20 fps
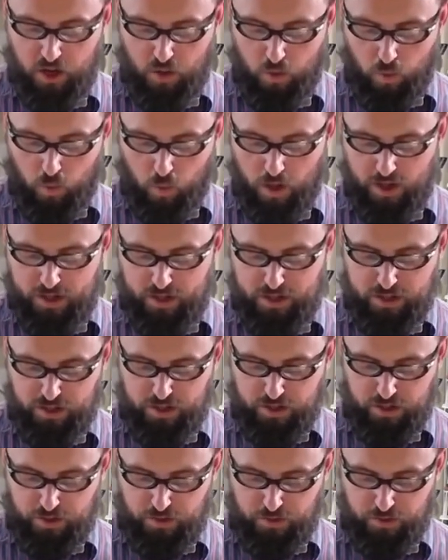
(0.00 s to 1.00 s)
what do
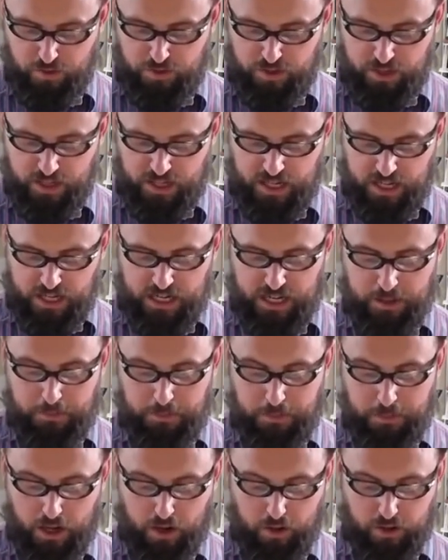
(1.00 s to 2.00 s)
you think
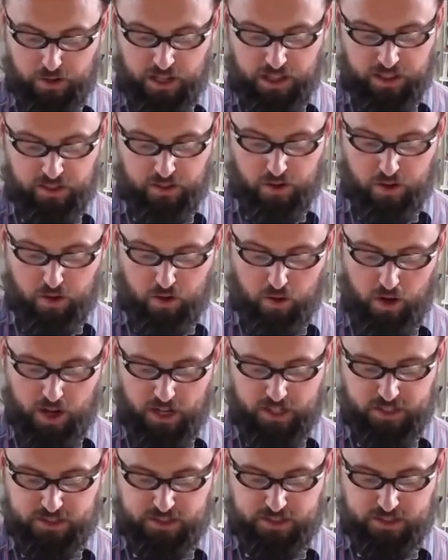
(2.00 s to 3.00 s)
about the
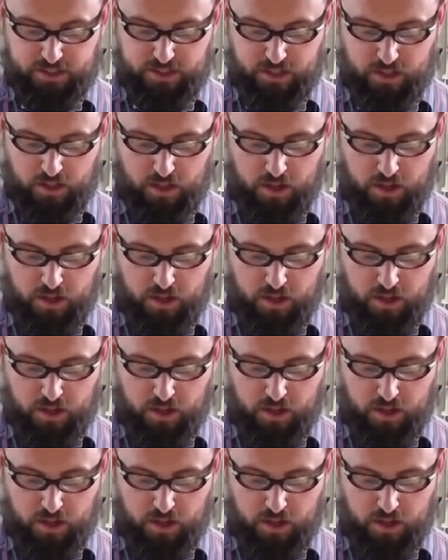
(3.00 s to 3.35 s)
Christ,